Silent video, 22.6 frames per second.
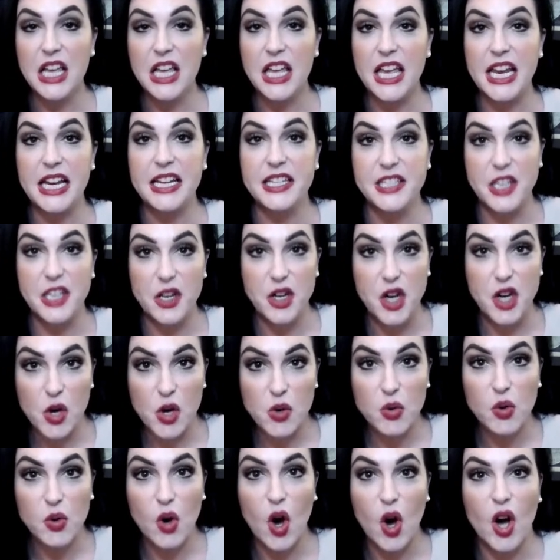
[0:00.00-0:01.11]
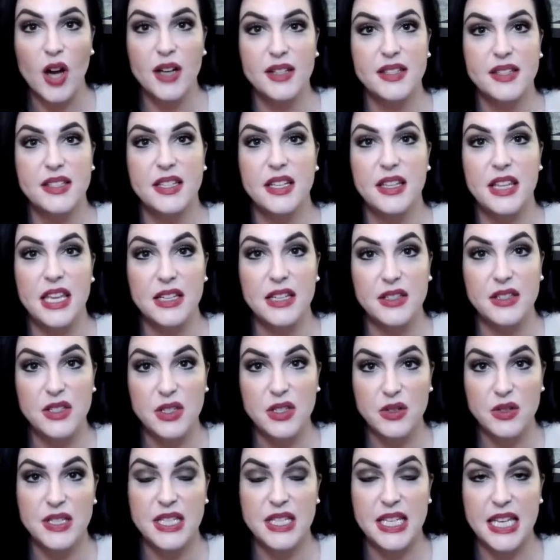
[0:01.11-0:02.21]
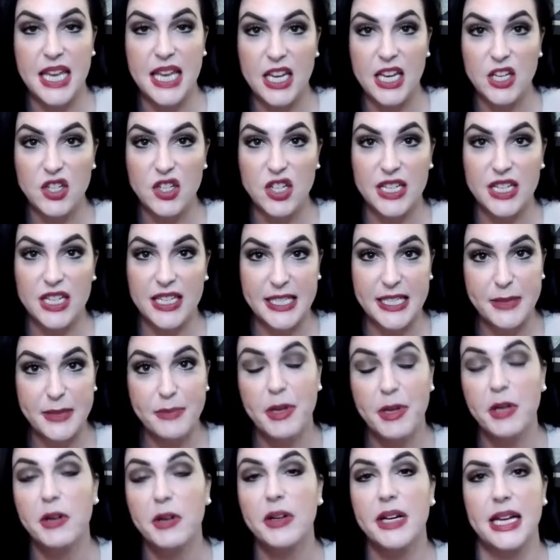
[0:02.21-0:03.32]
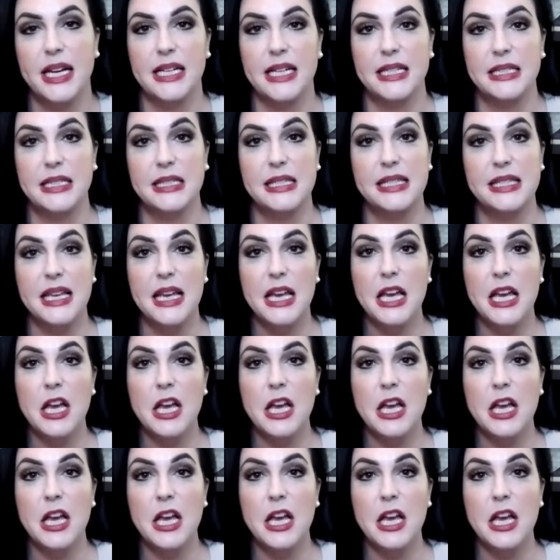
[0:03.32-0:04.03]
It is a no cost to the association experience,